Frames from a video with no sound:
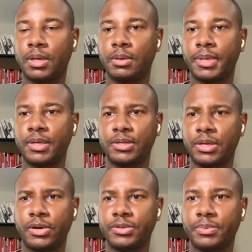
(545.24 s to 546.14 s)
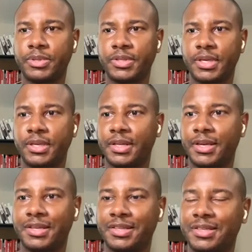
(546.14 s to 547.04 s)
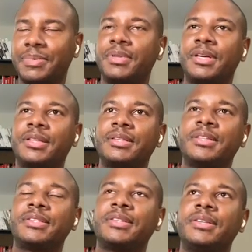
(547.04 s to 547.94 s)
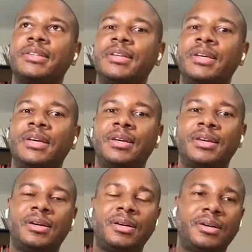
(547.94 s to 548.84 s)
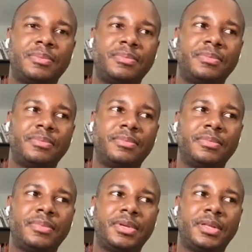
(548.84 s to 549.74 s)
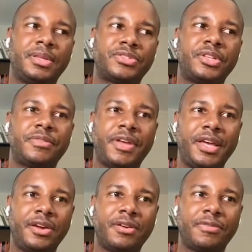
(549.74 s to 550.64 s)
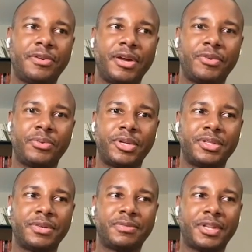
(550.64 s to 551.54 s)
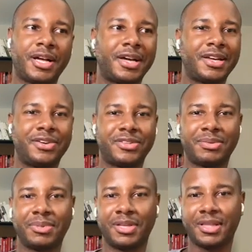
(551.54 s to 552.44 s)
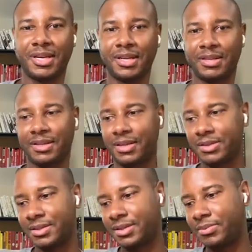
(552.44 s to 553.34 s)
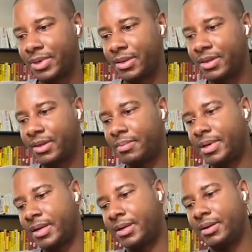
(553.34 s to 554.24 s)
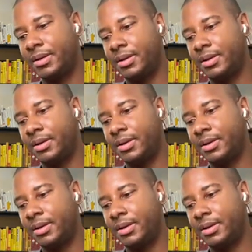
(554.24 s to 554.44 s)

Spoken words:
I heard someone say like something like this. They said there's enough air for everyone to fly, or something like that. I think that's a good way to think about it.